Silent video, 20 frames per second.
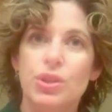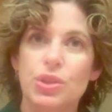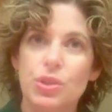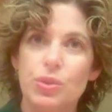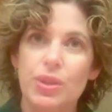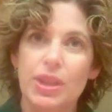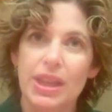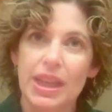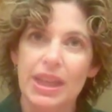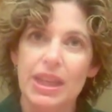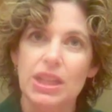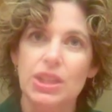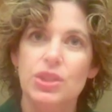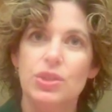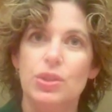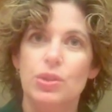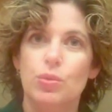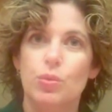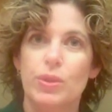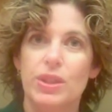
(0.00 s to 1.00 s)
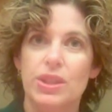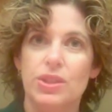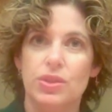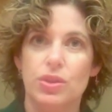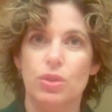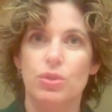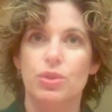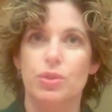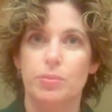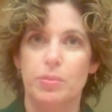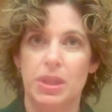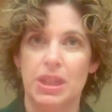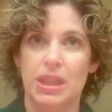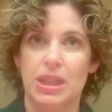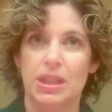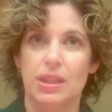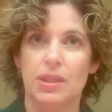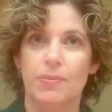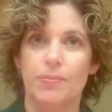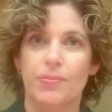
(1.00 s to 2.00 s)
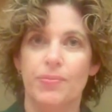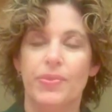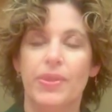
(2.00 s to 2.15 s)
to engage with social media,